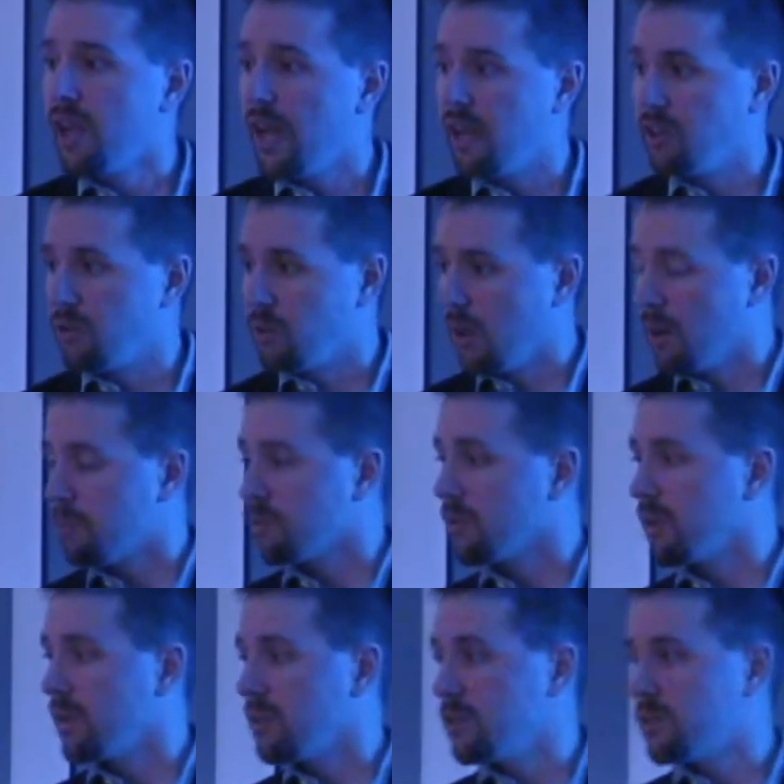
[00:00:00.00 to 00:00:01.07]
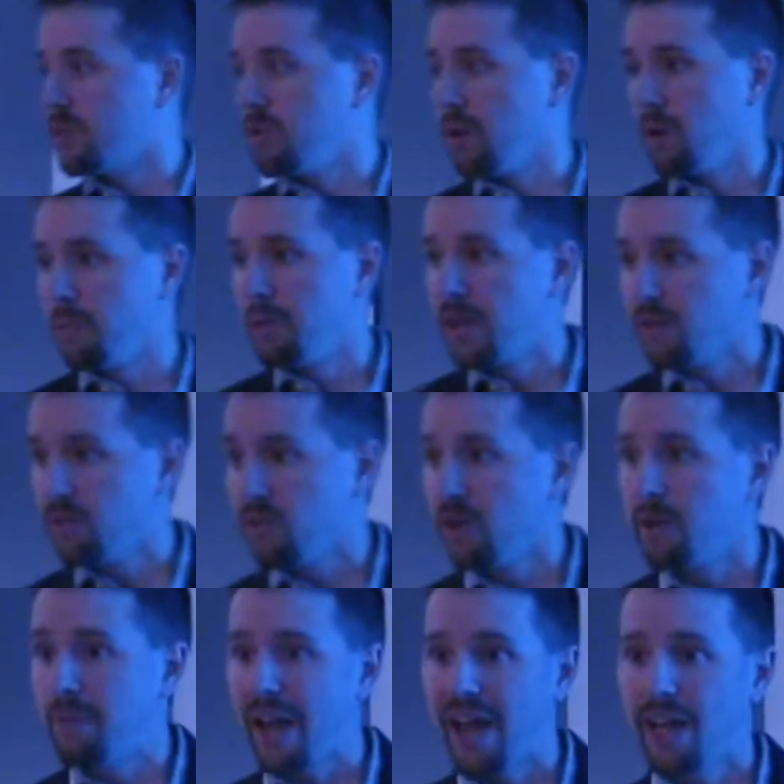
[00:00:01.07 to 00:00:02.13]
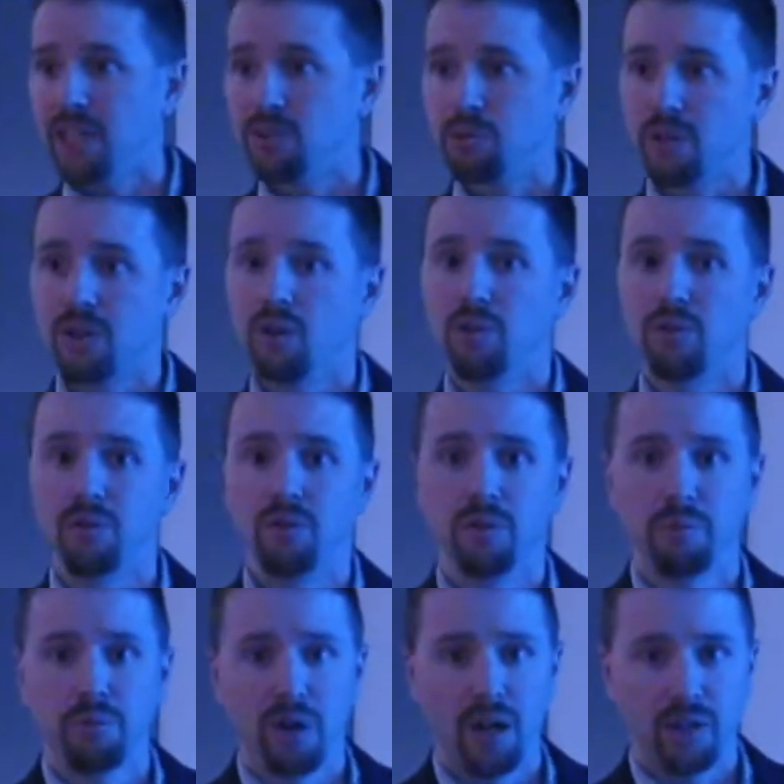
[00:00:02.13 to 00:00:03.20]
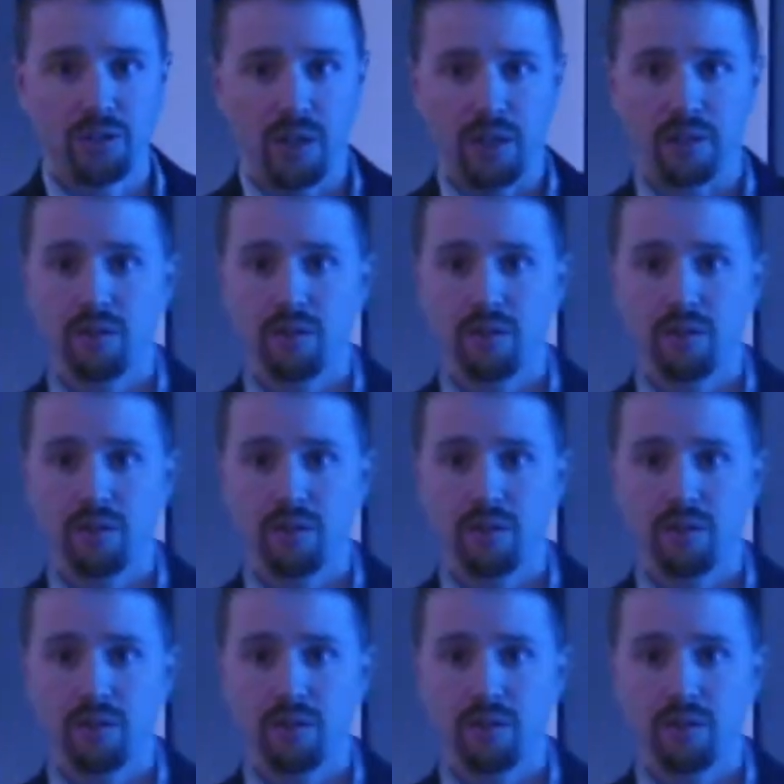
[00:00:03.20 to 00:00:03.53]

and do upgrades to our mainframe as we go through the project.